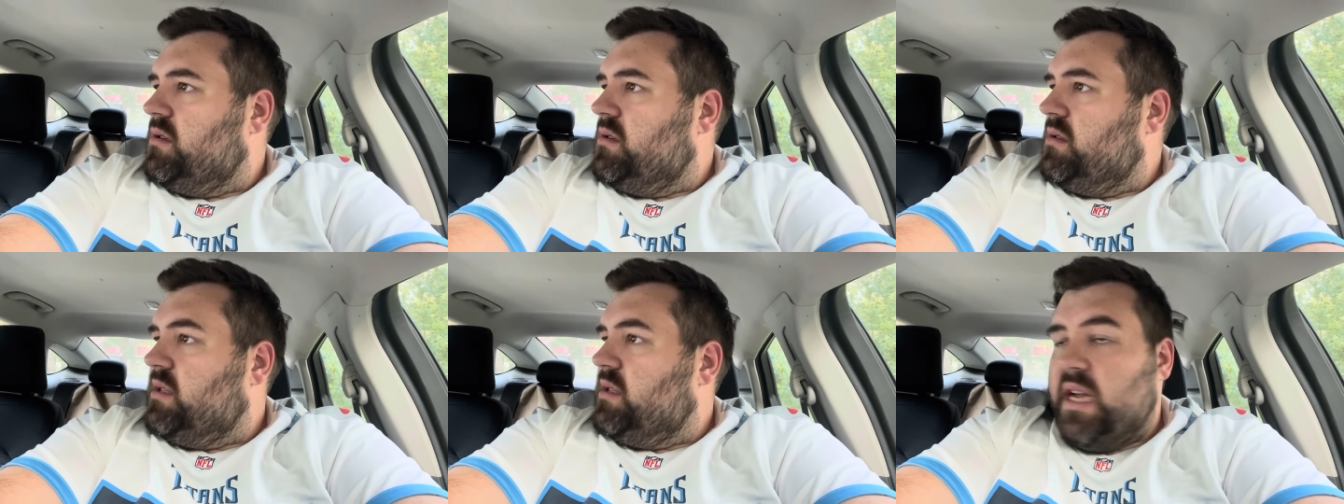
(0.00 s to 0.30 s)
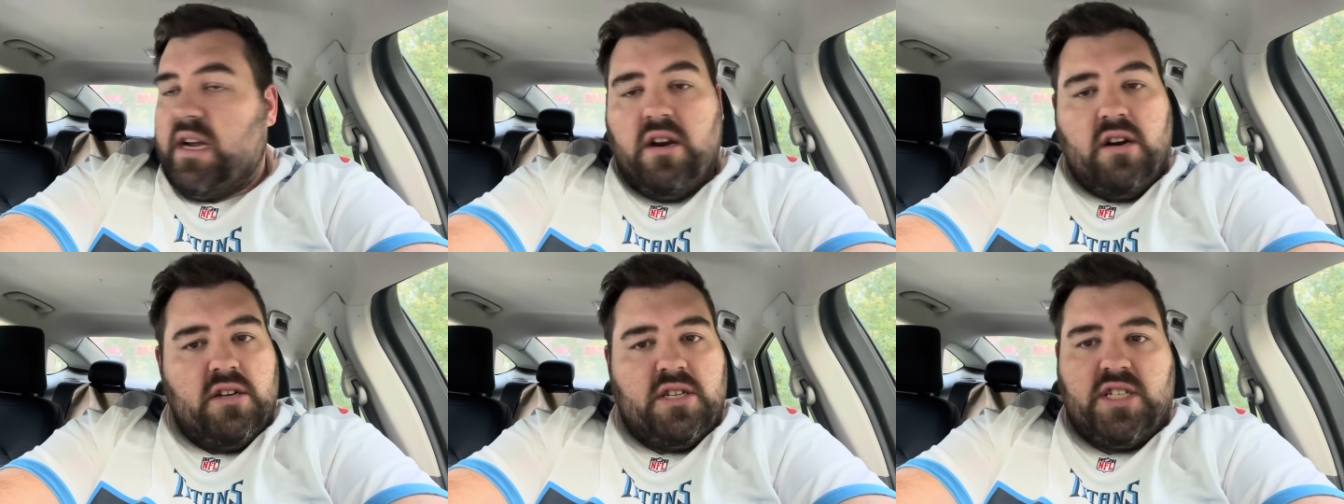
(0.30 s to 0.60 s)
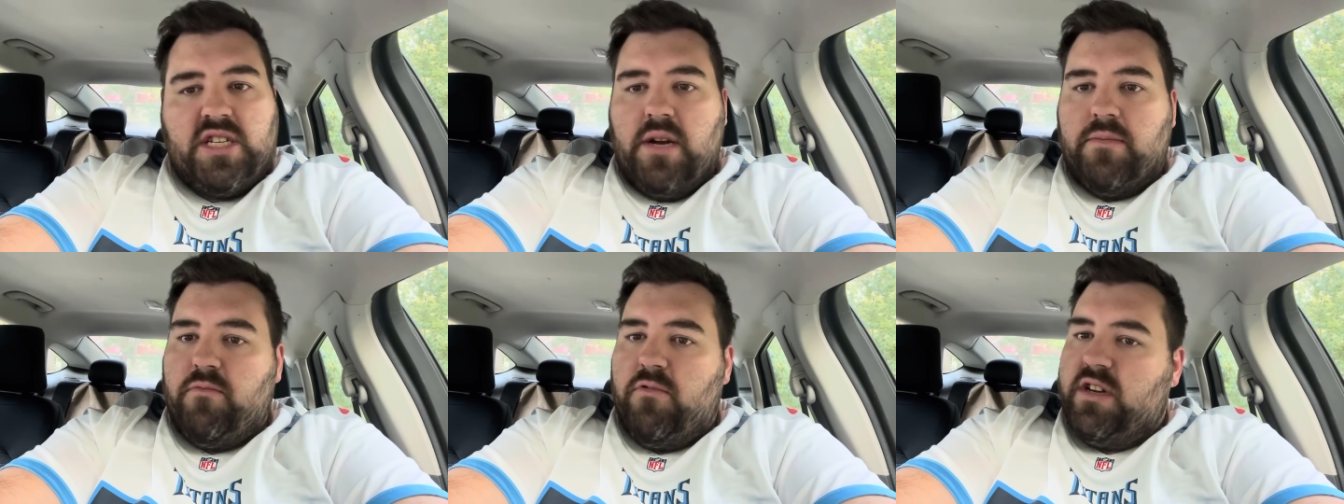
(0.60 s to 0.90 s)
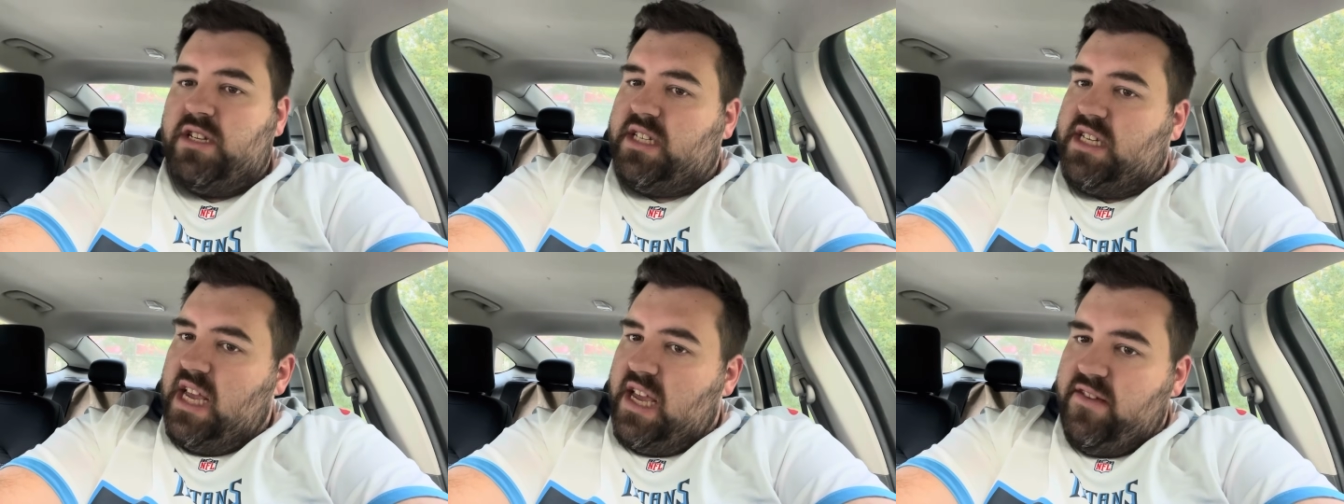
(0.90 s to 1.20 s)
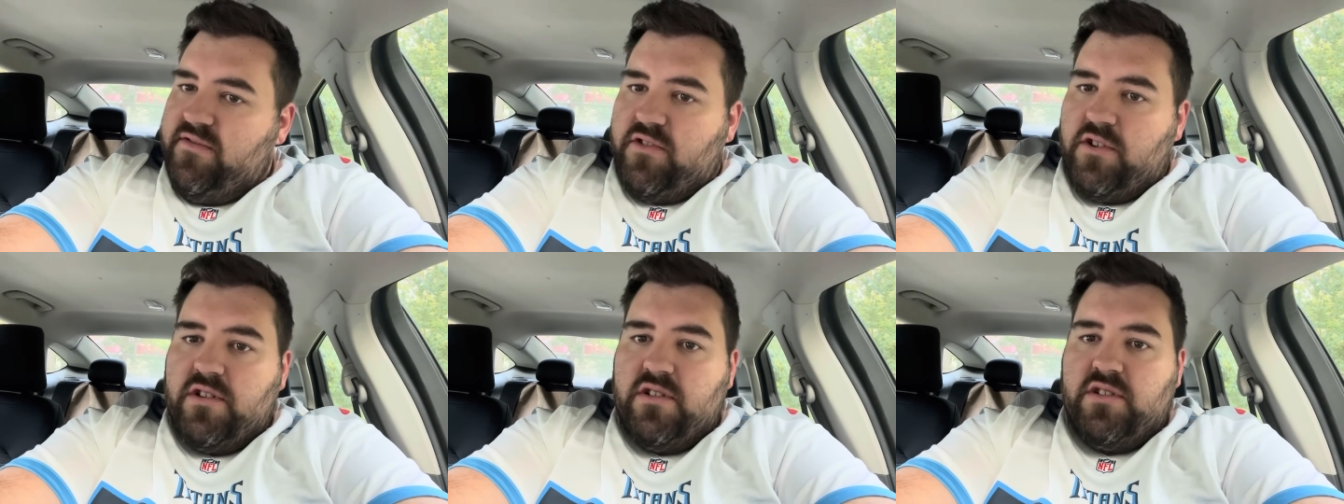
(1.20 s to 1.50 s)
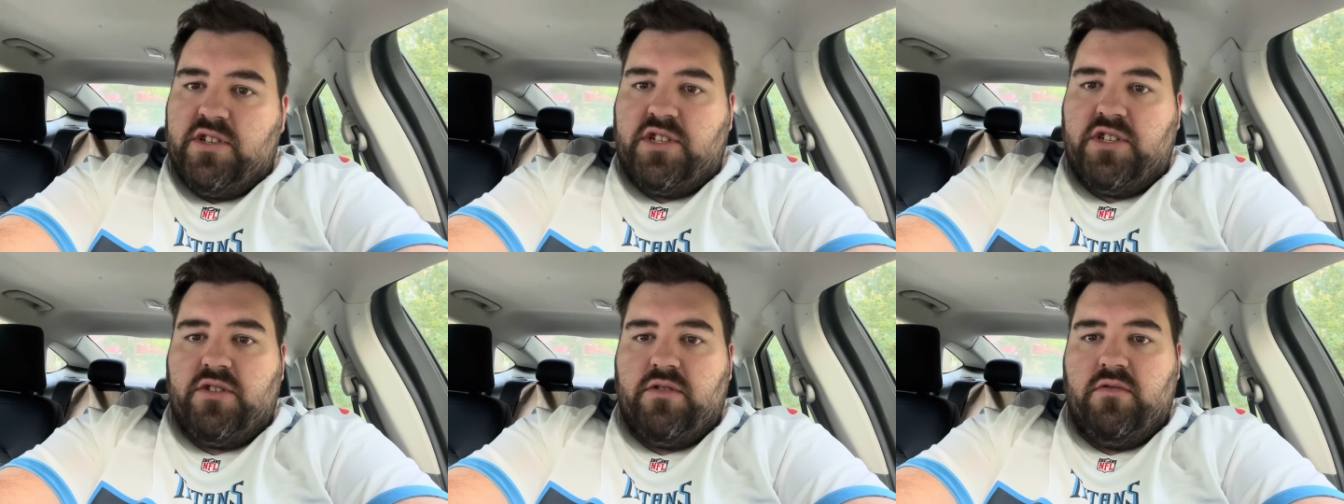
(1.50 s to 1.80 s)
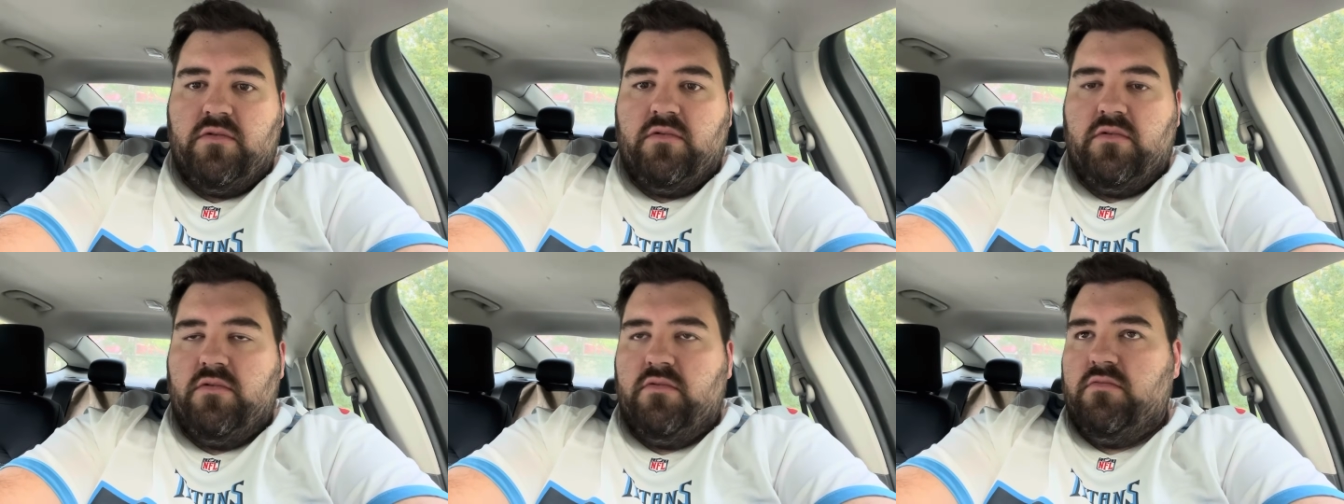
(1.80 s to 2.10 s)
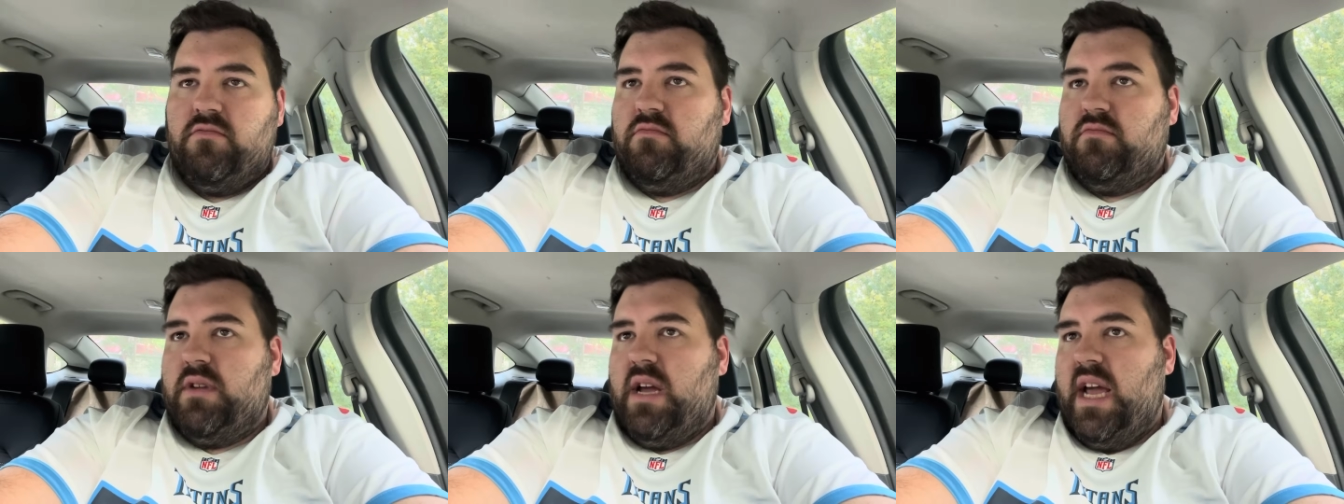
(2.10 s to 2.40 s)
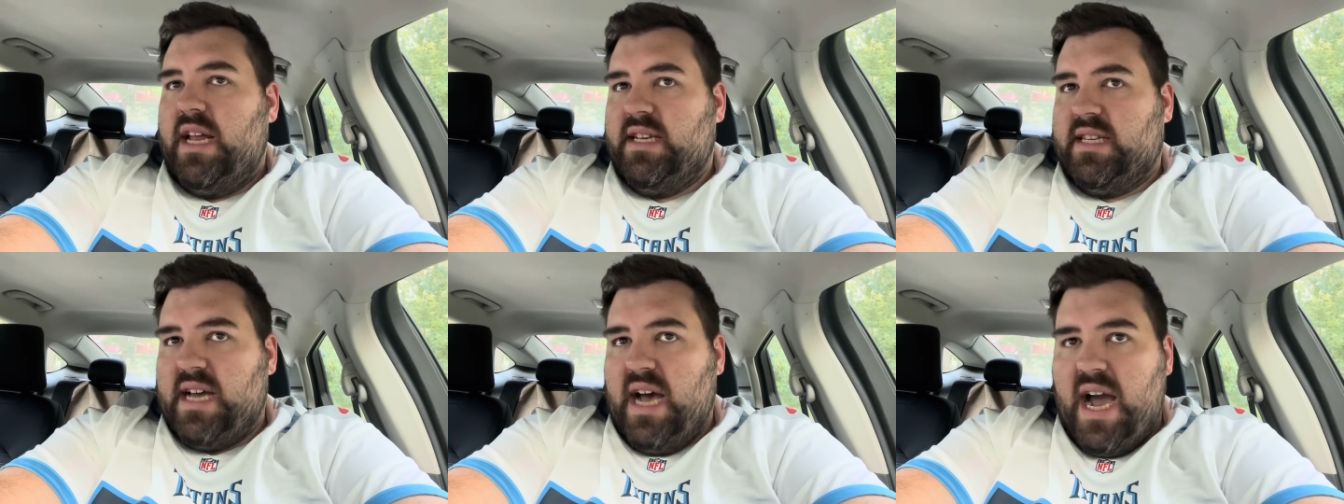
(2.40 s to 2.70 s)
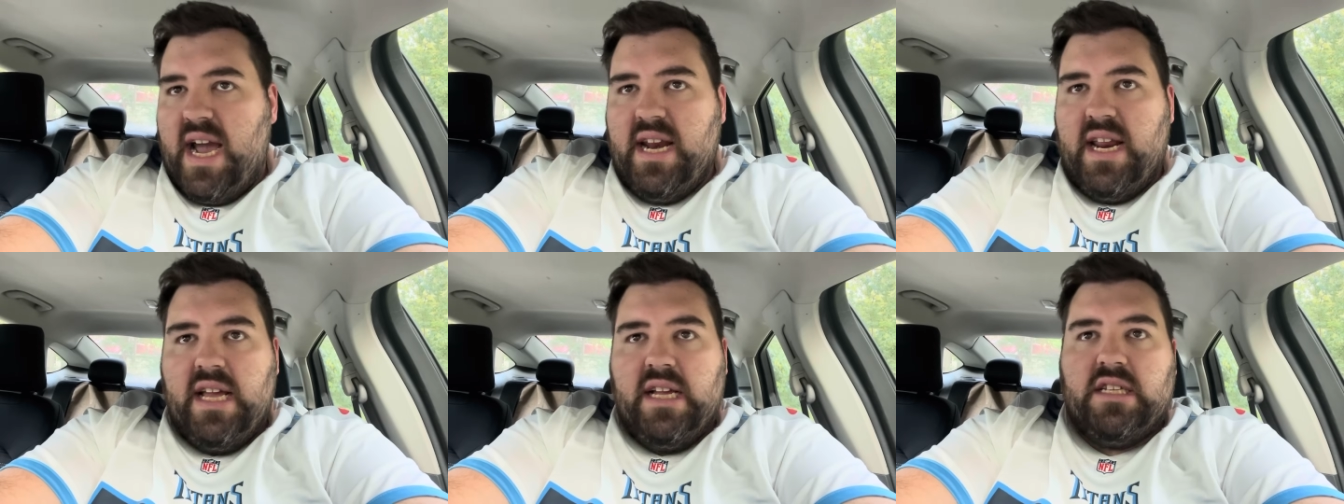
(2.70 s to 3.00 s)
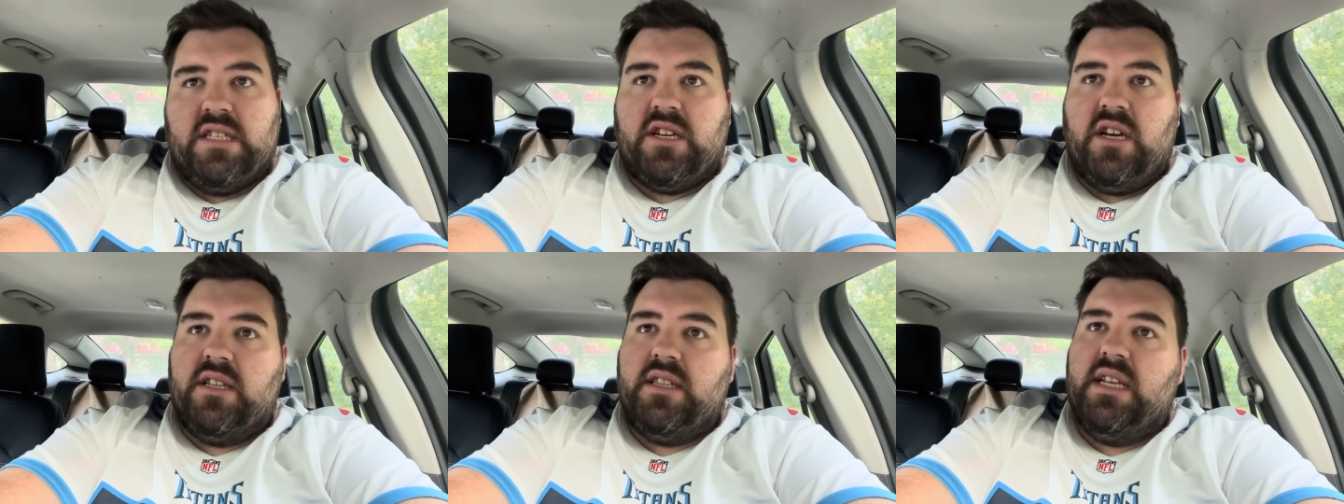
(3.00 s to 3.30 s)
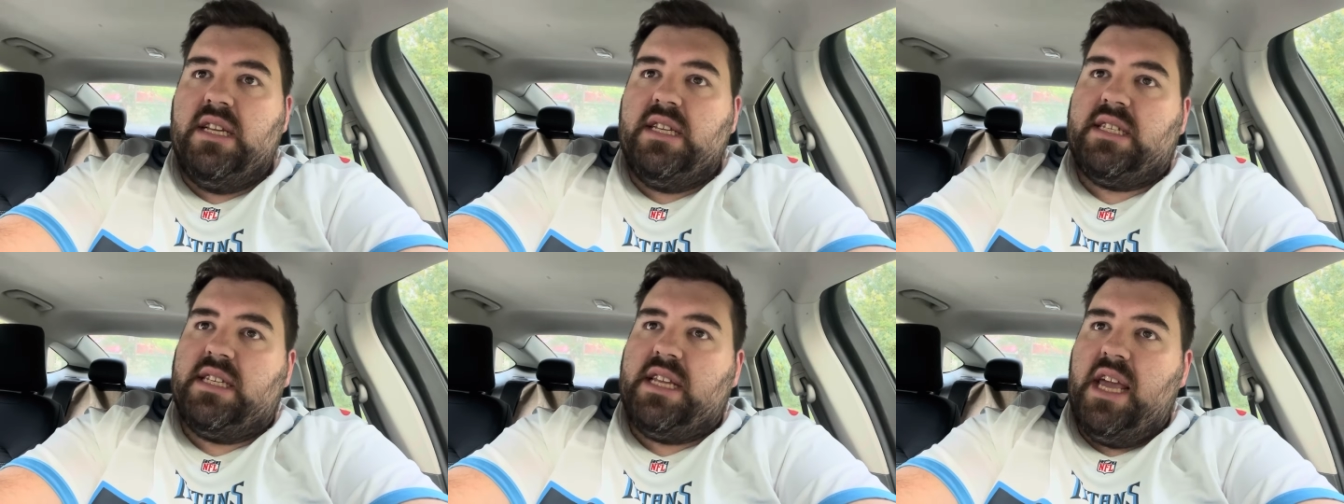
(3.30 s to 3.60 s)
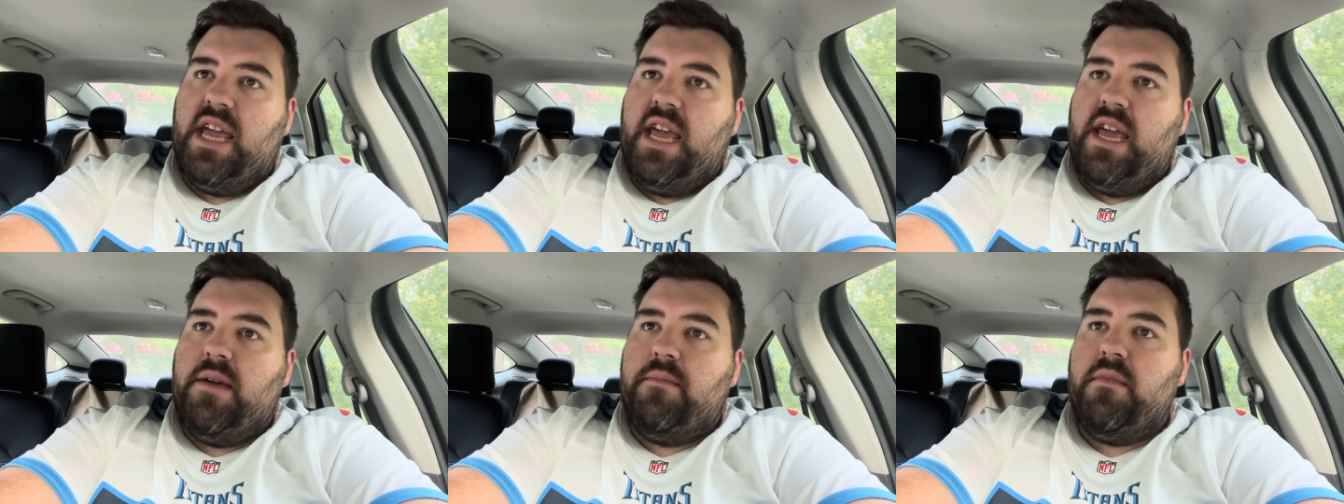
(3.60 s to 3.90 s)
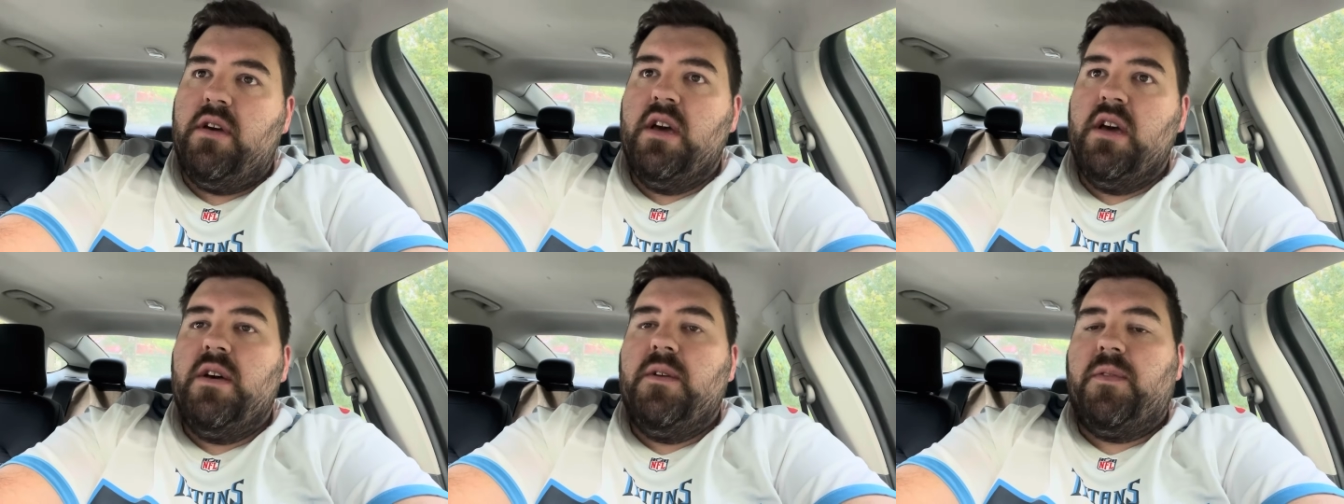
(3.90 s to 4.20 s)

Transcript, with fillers: There are some receivers and tight ends on this team